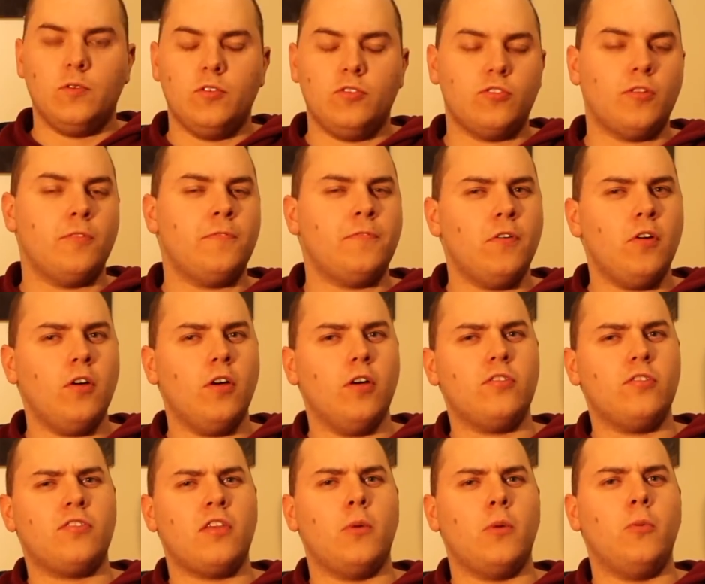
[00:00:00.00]
So
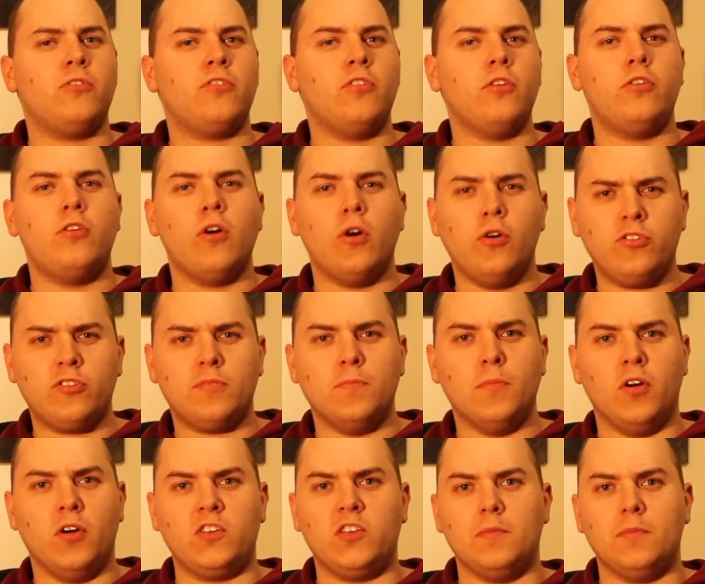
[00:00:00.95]
first, there was the Ghost
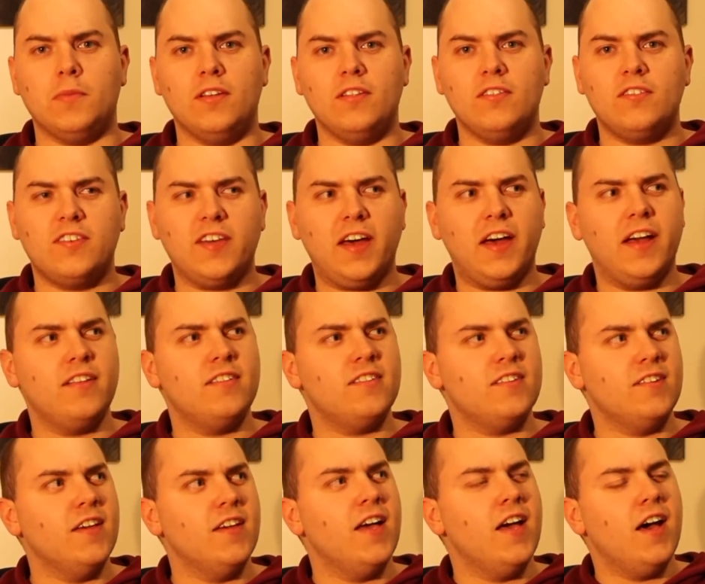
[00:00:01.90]
Monument,
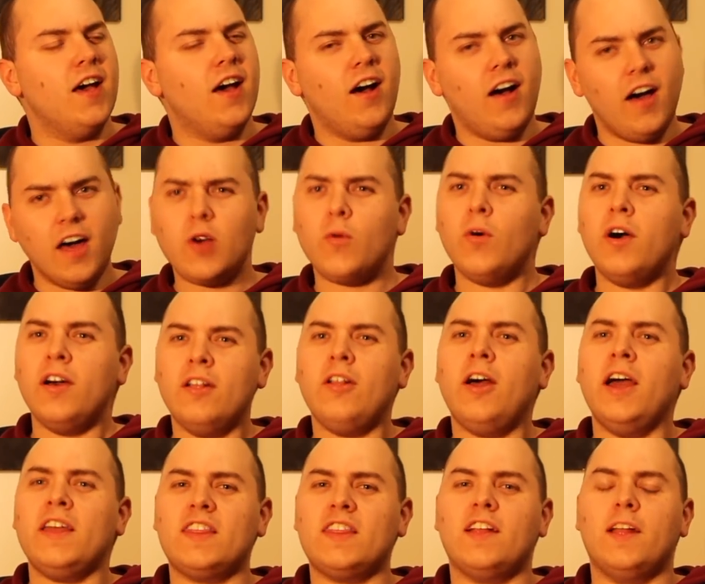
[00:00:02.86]
and I quite
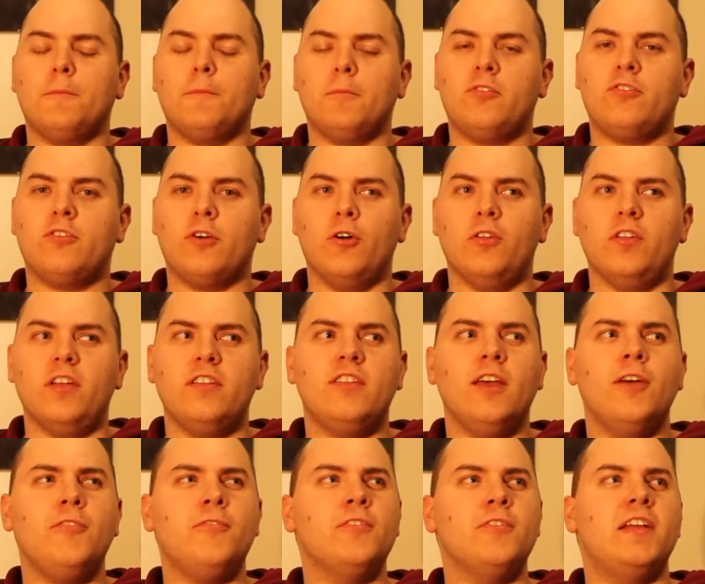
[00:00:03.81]
liked that episode. It
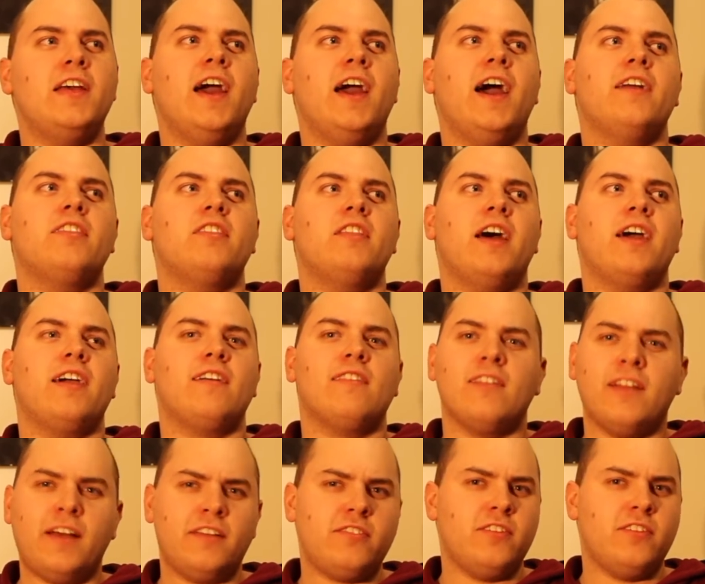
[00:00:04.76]
definitely had that
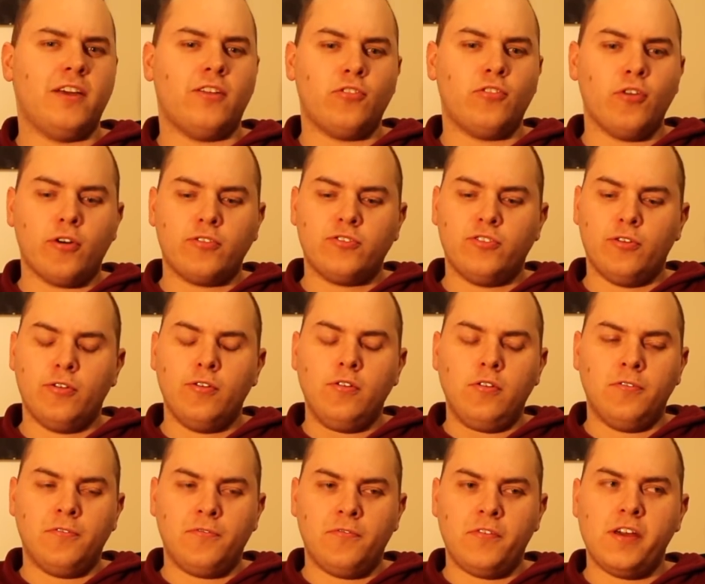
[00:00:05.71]
classic Doctor
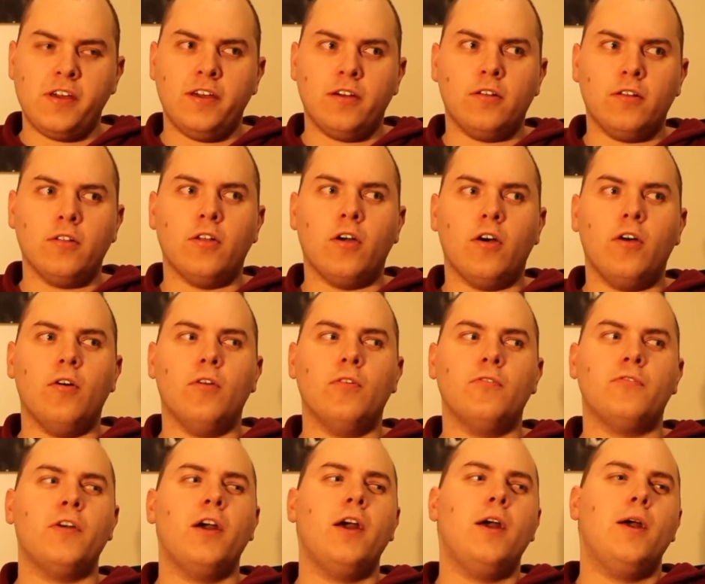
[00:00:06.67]
Who feel
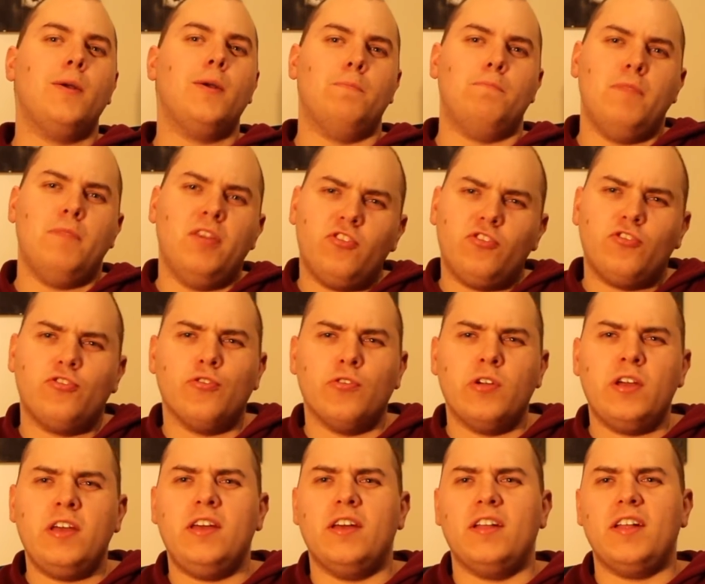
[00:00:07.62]
of
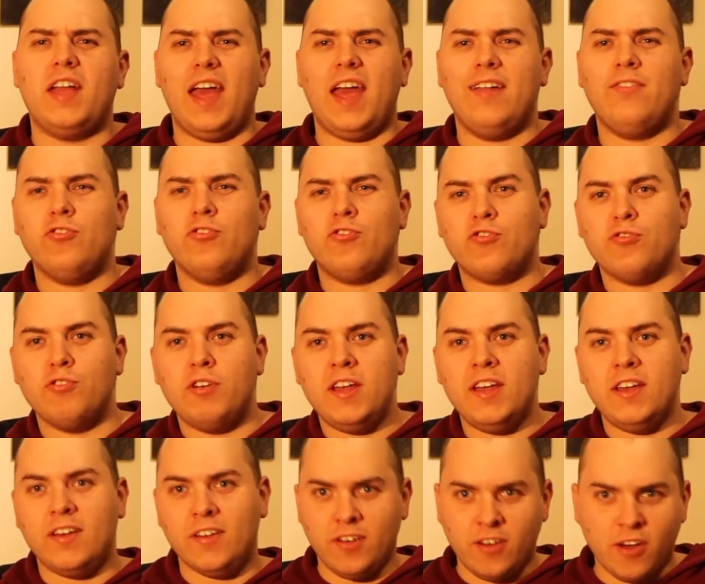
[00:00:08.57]
mystery and
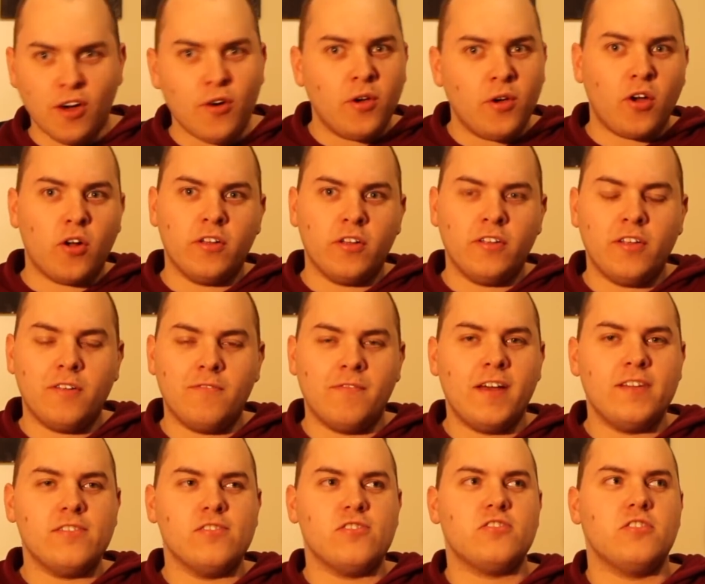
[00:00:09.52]
intrigue and going on an
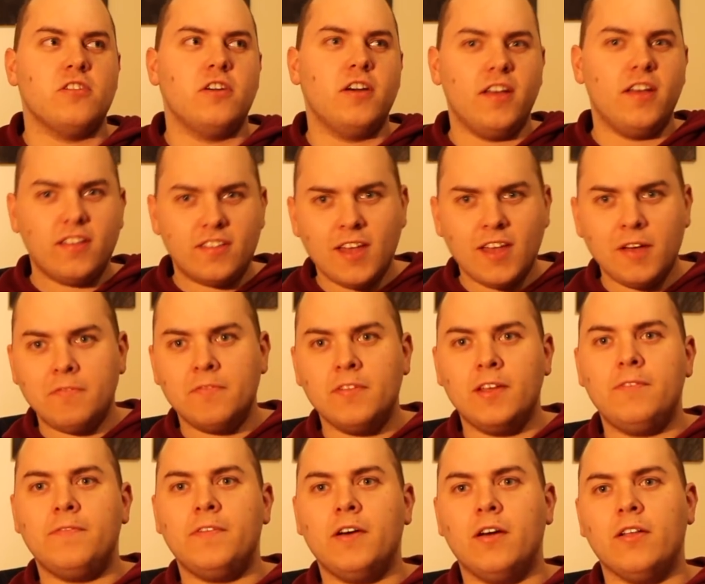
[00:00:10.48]
adventure. It
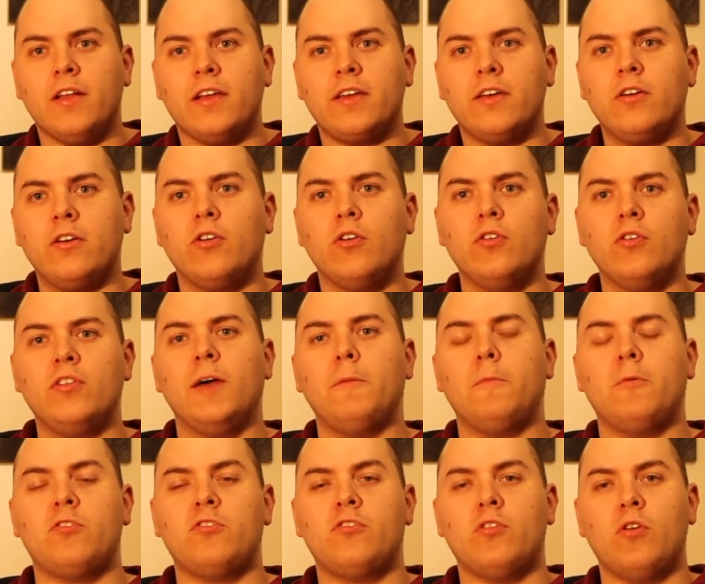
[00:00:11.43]
definitely felt like a good
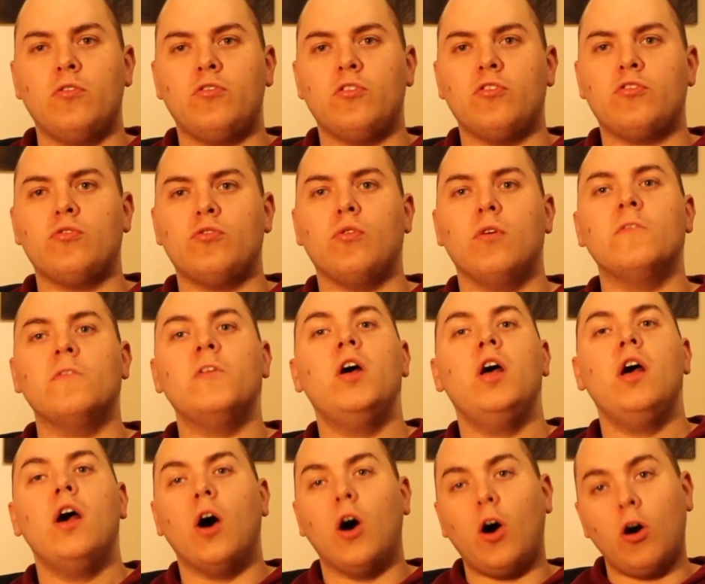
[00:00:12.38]
episode to sort of
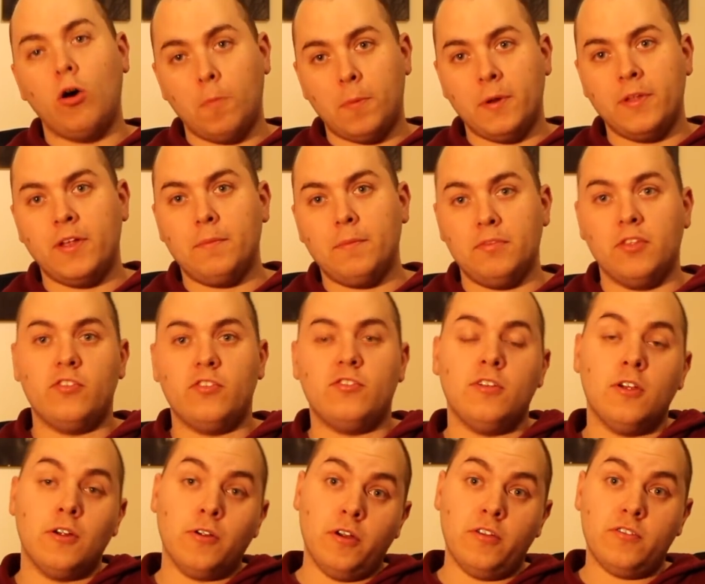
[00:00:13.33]
open up the
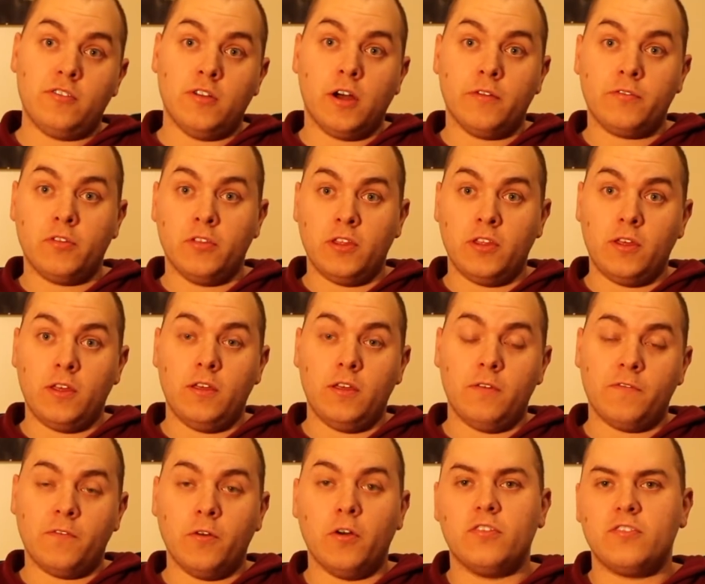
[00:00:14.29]
series after the
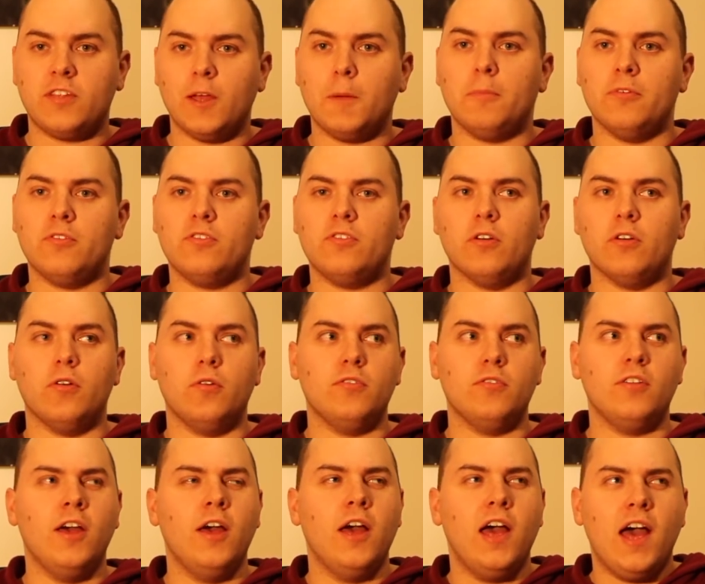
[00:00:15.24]
first
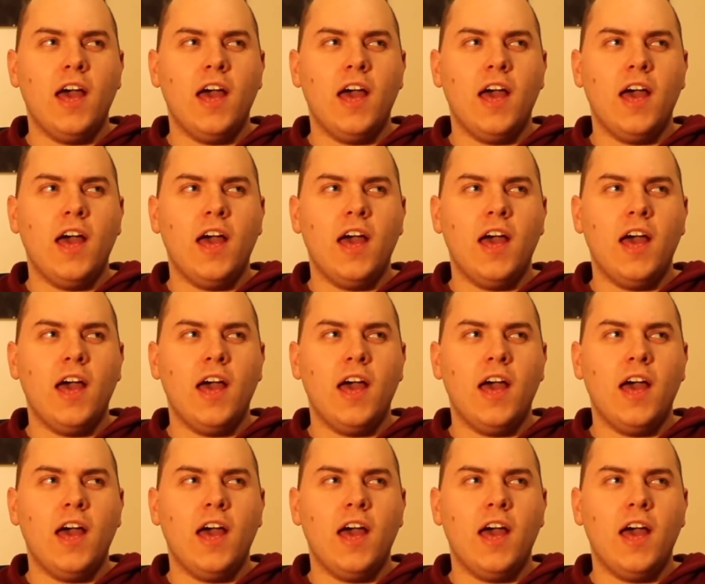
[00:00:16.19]
episode.